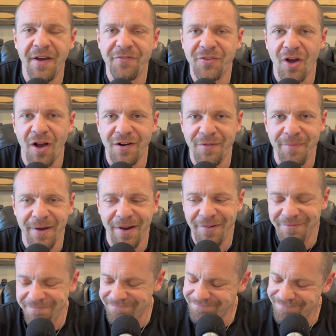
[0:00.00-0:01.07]
talked about,
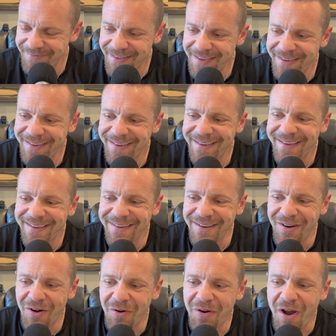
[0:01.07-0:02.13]
you
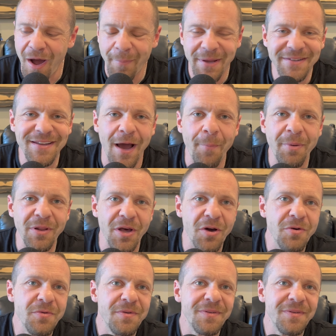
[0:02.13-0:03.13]
know, comment down below.